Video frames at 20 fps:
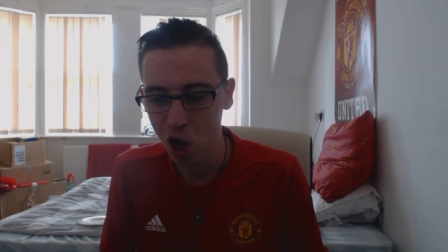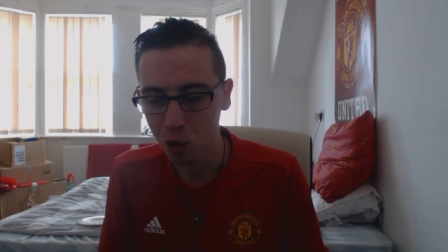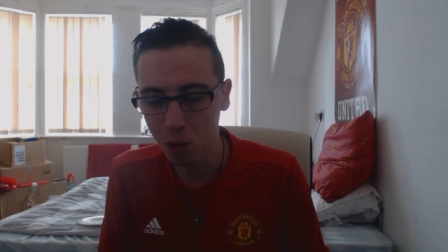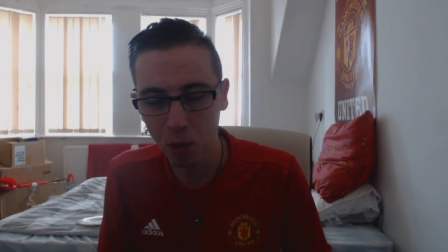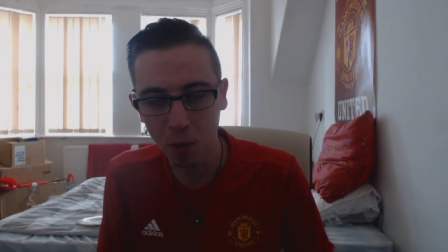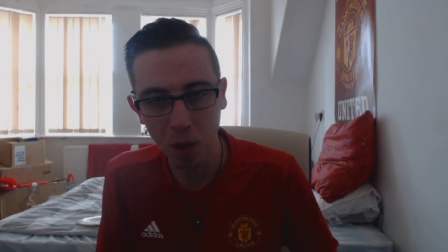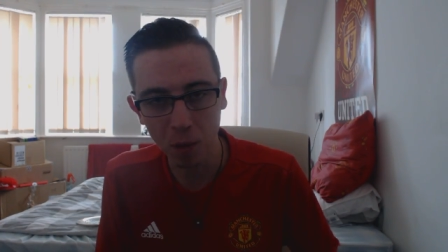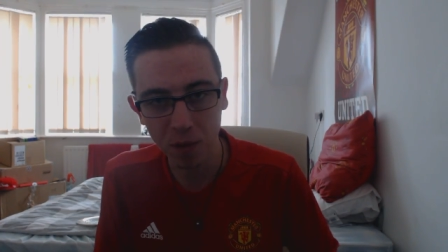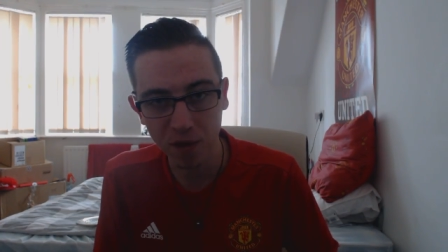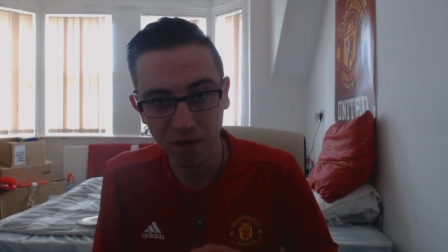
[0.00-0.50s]
We
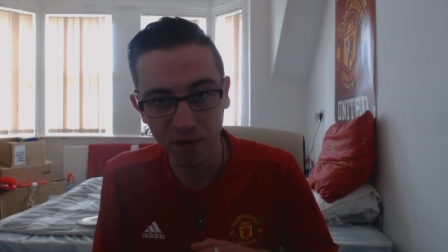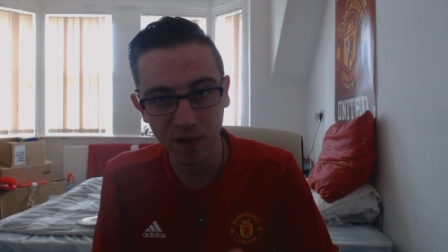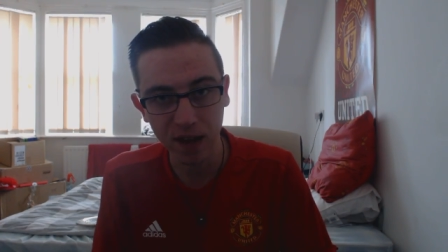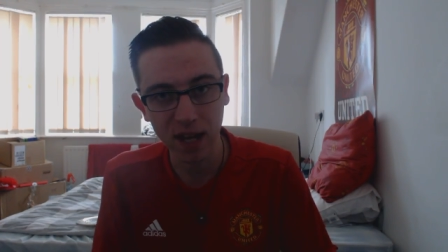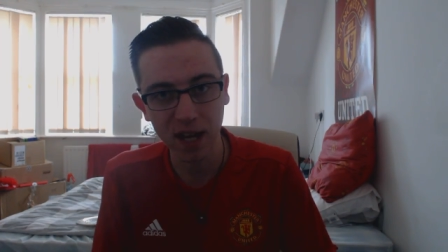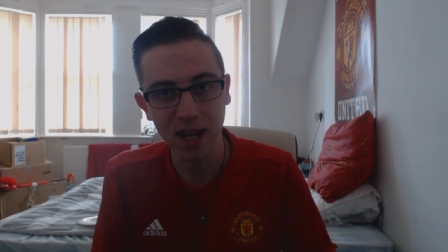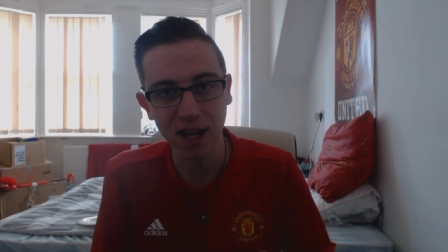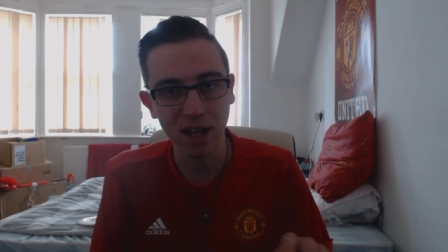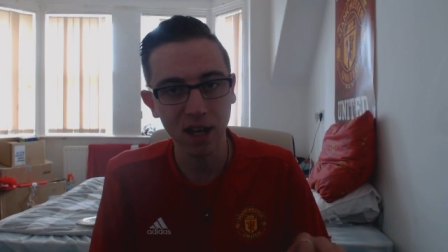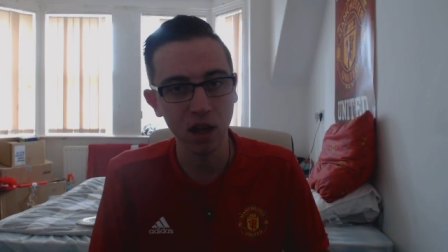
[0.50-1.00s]
went with
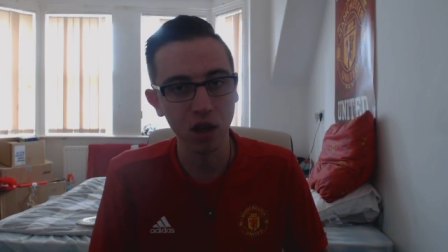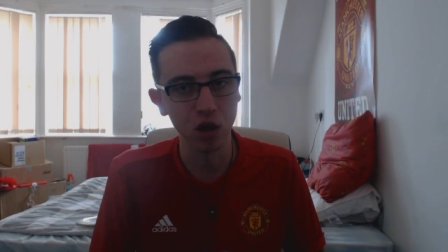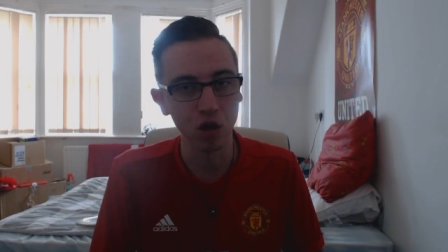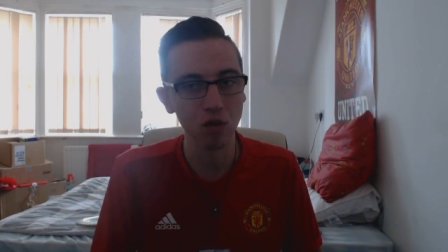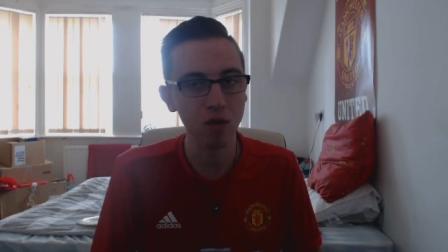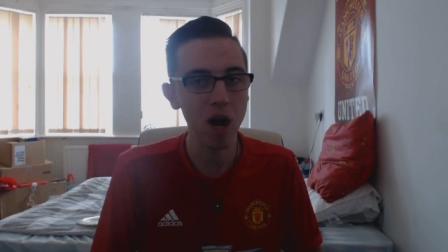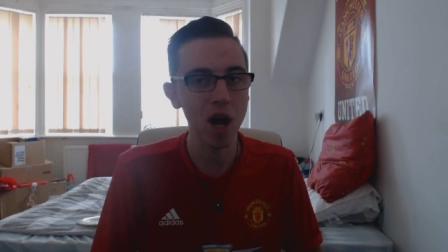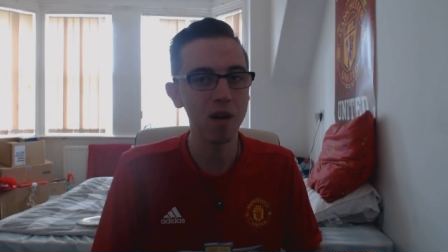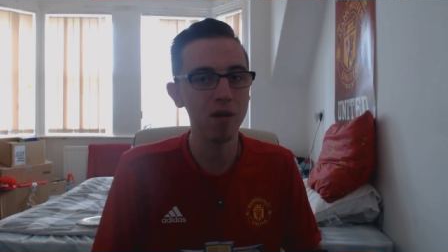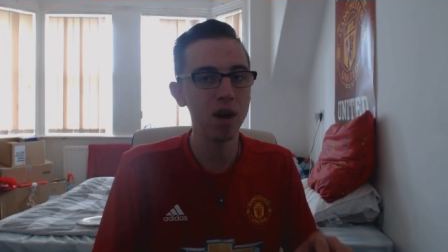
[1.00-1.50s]
Fellaini and
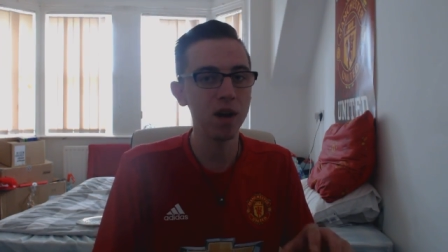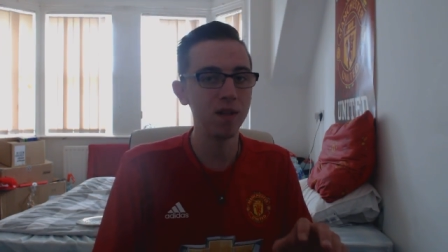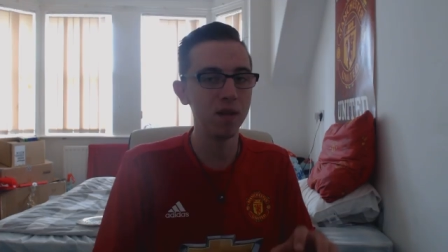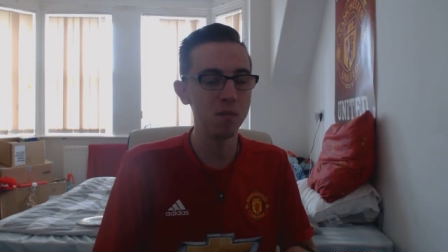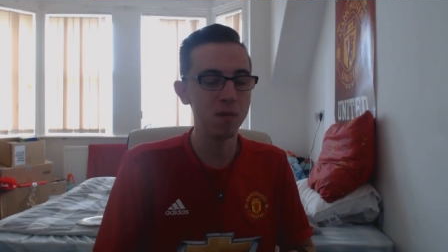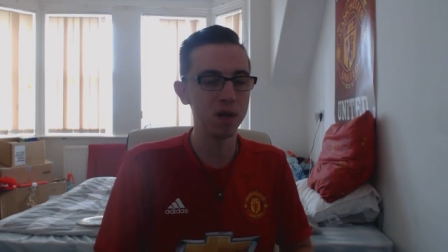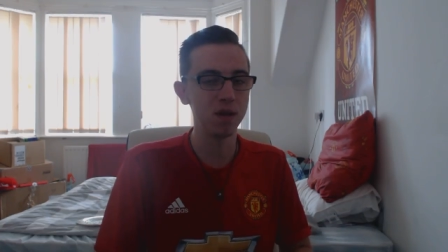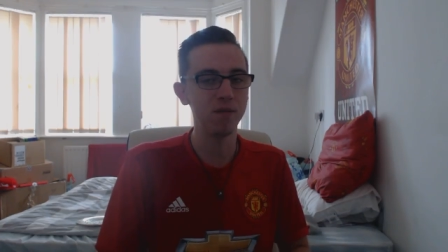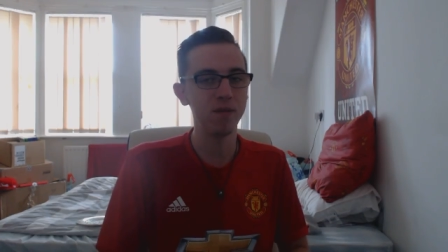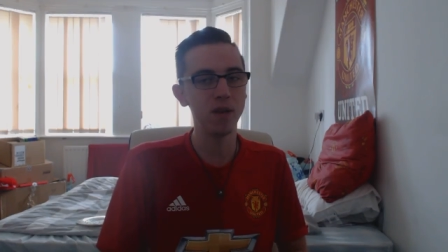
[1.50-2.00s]
Herrera in the
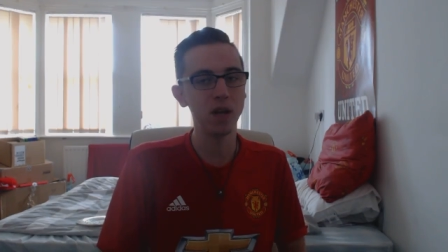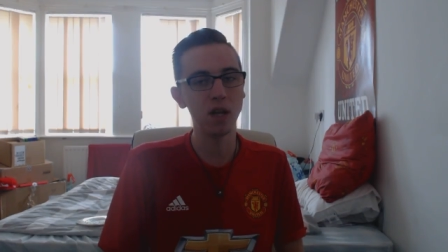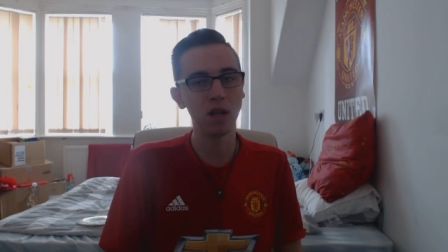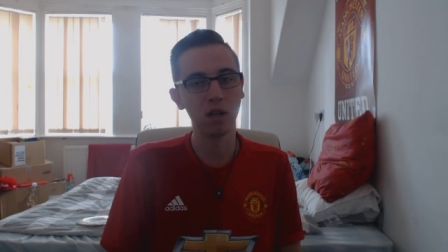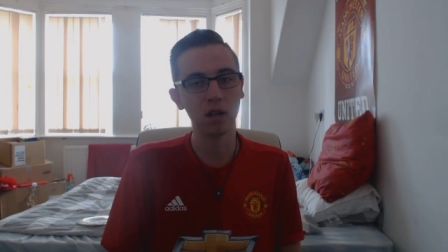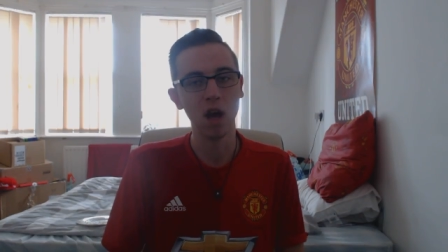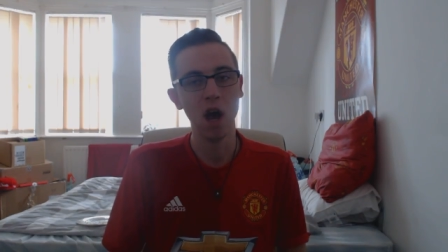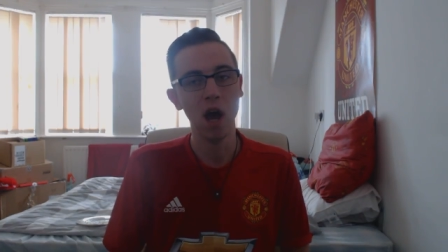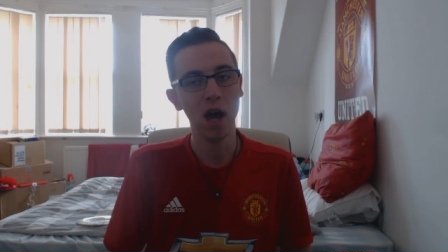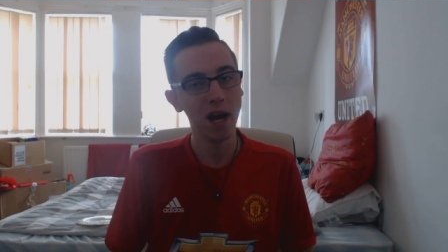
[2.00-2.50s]
midfield,